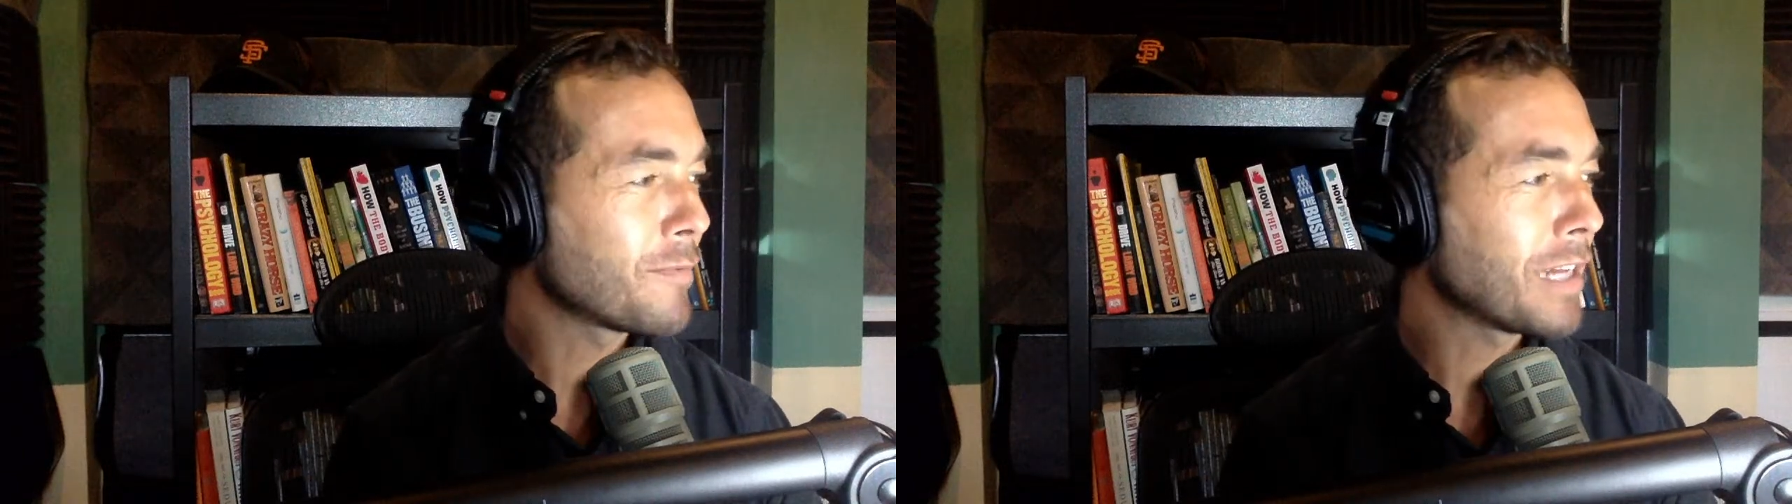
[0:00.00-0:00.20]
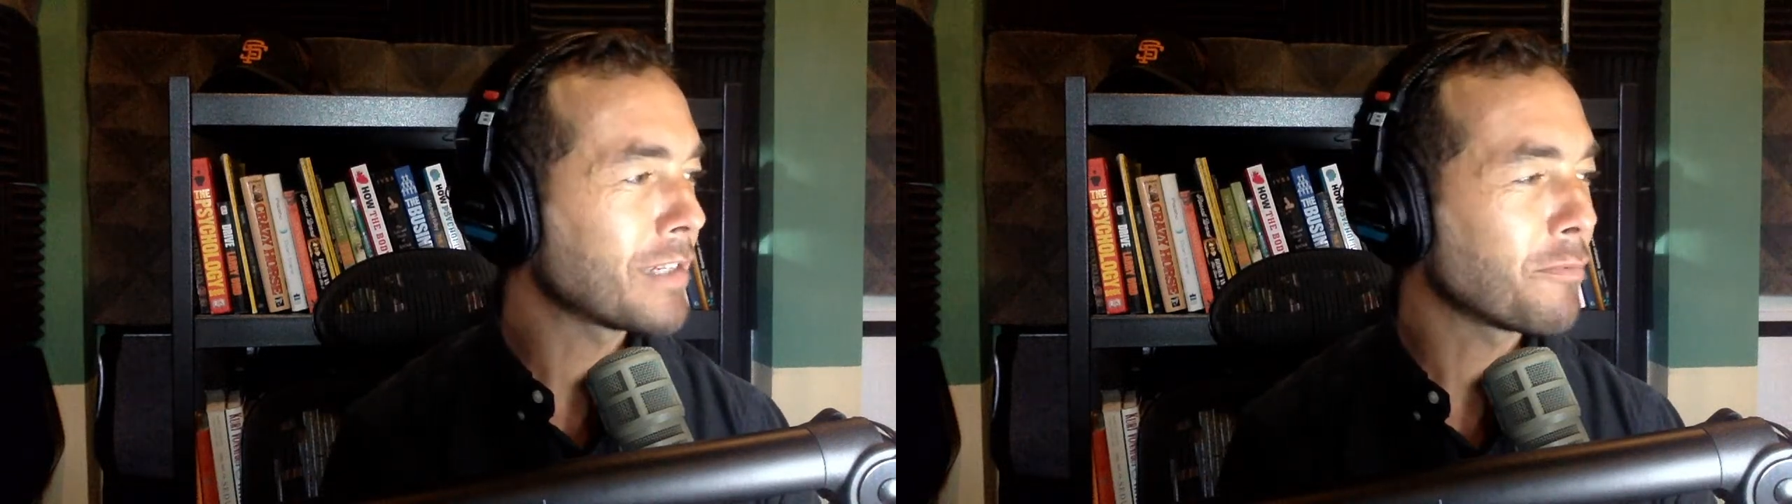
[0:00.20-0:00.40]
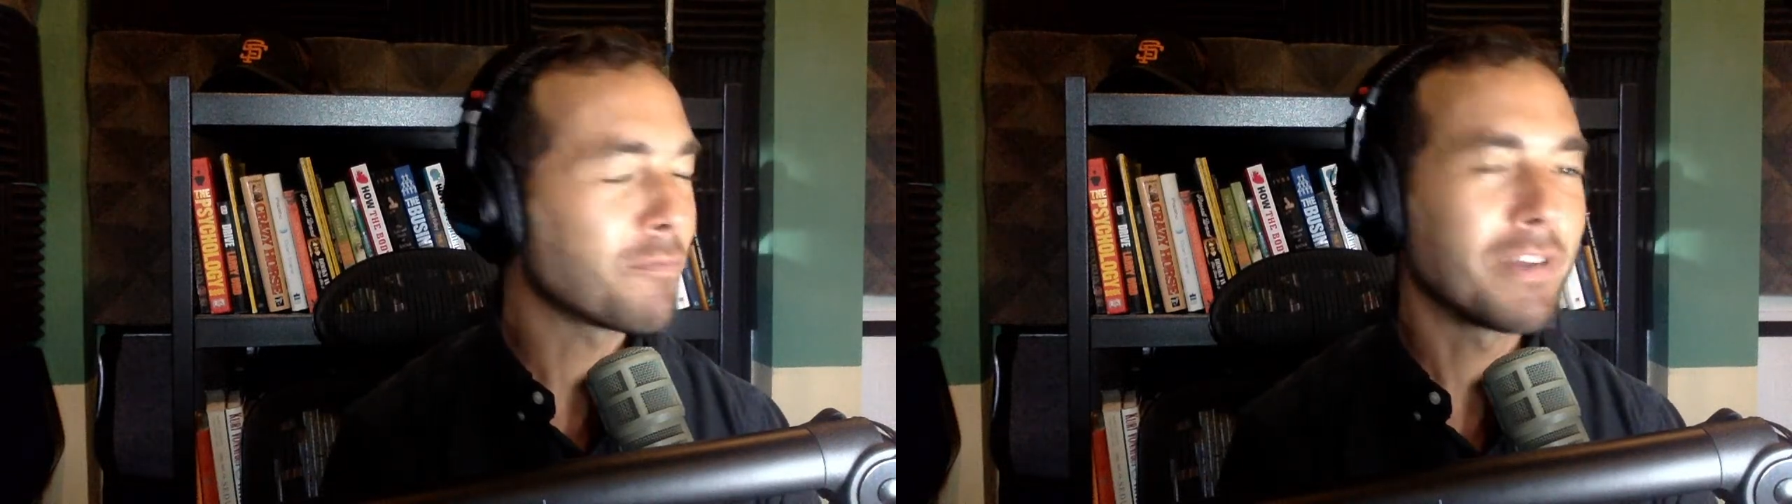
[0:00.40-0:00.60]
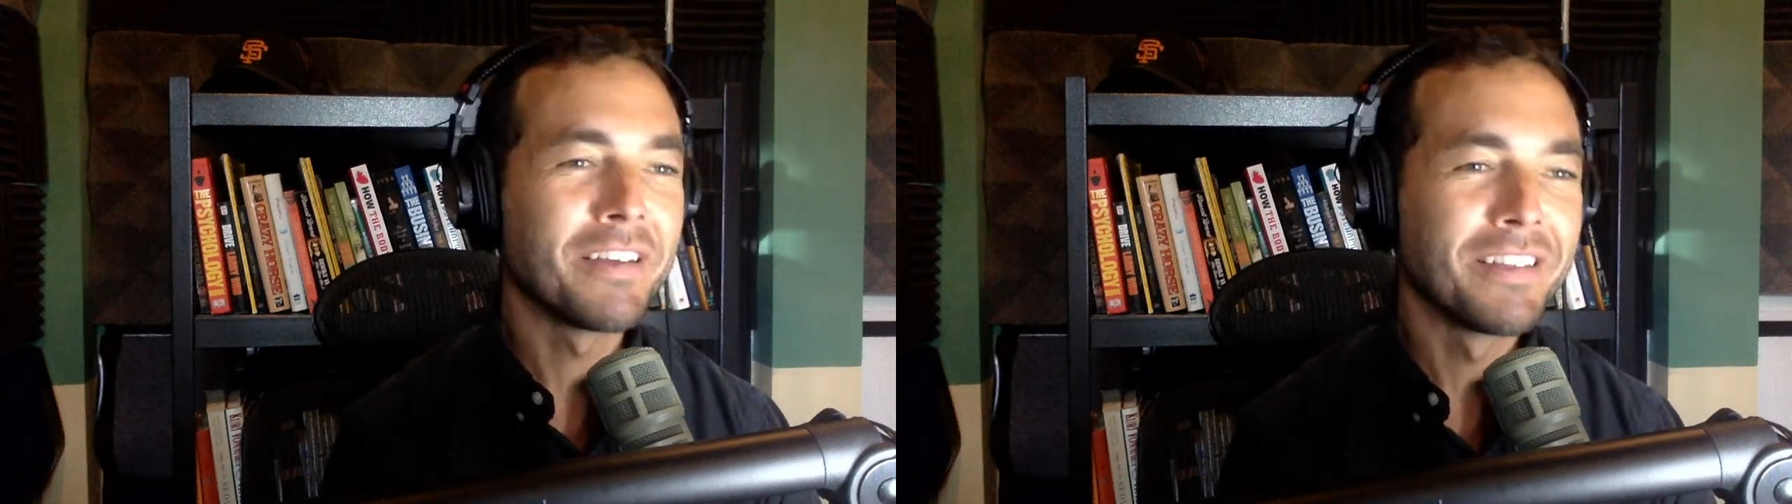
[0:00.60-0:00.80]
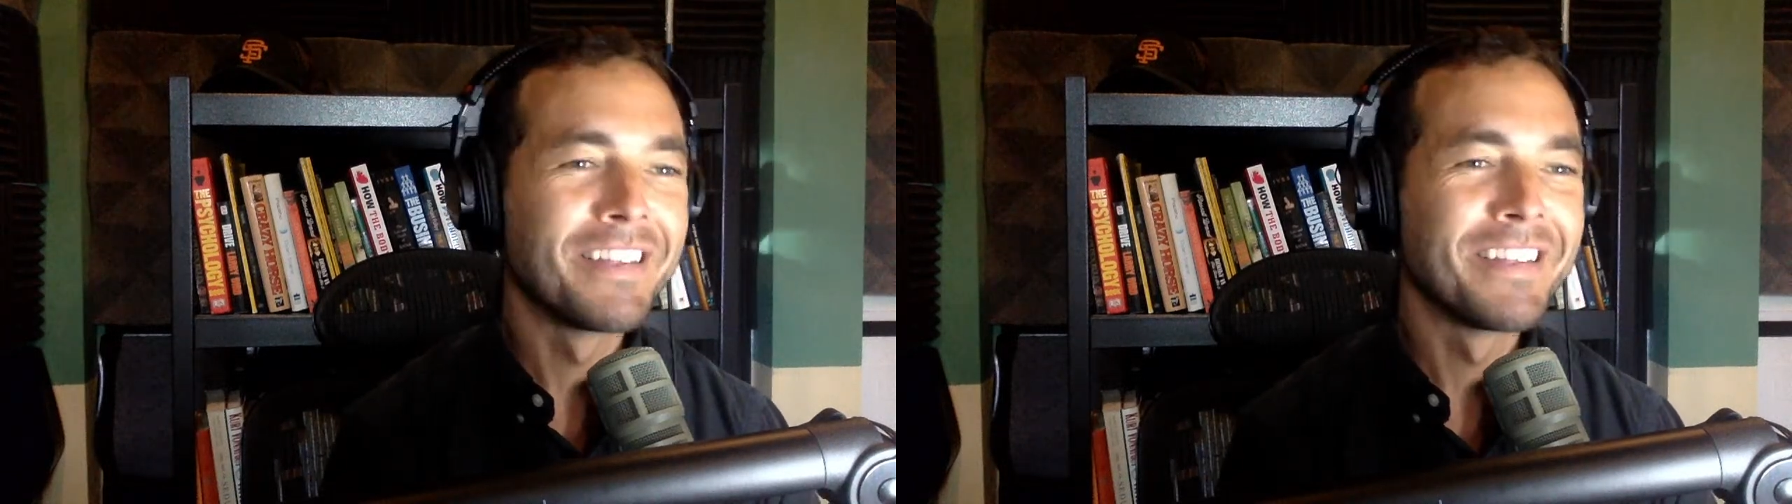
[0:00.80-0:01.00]
That's
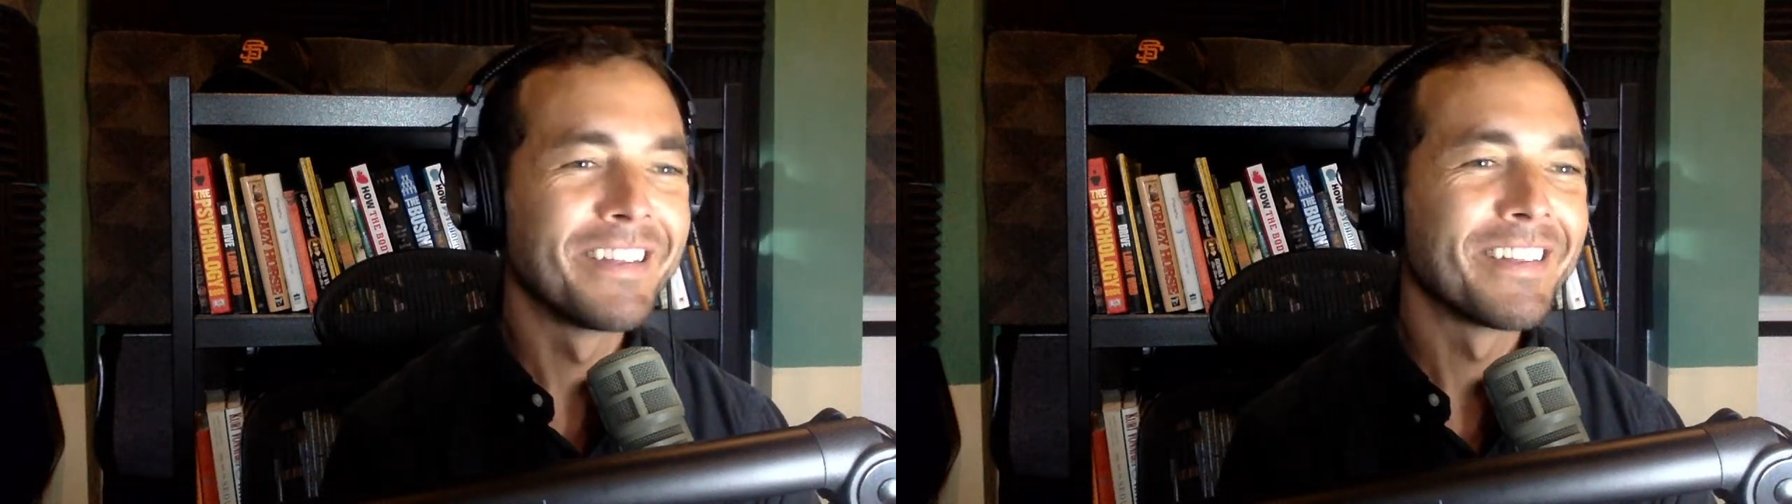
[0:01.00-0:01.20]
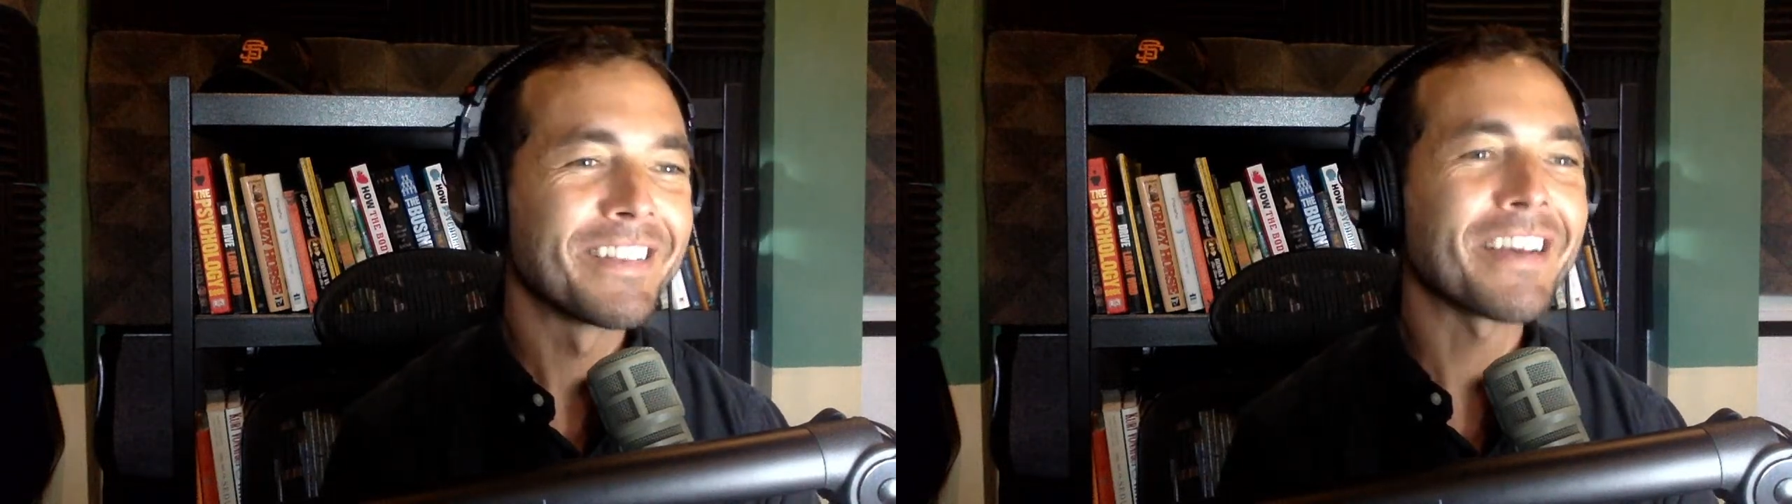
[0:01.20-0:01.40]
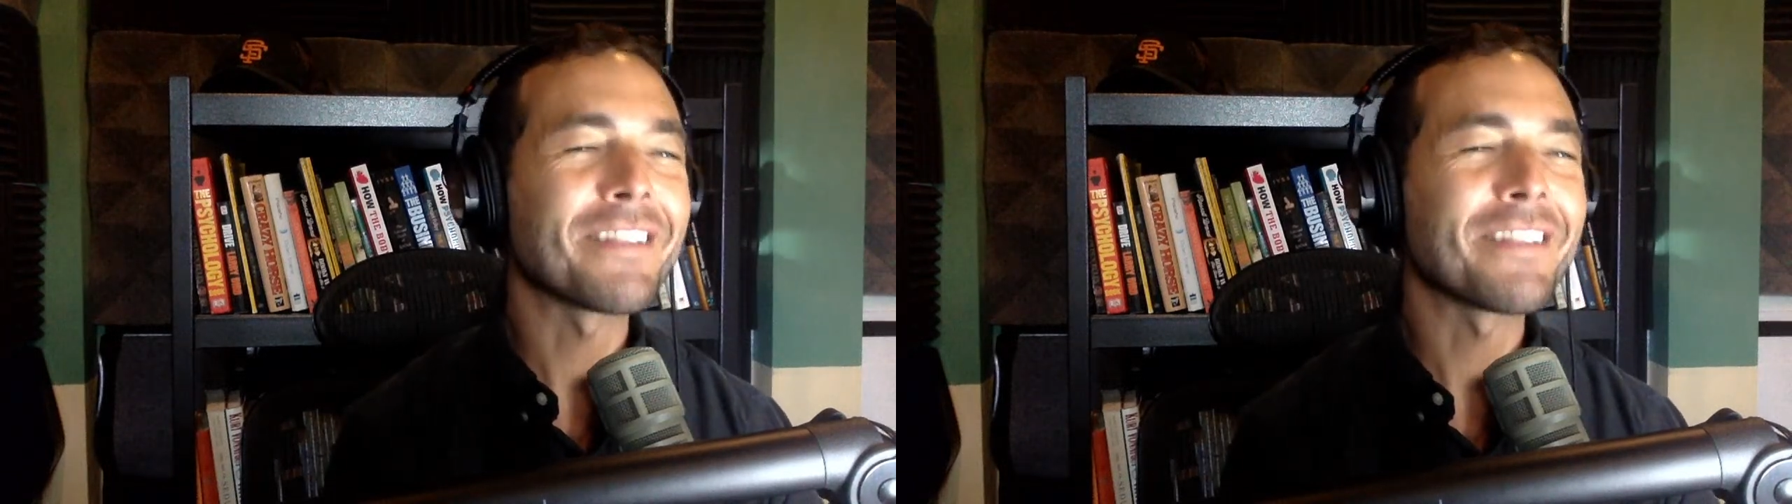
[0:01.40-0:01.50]
like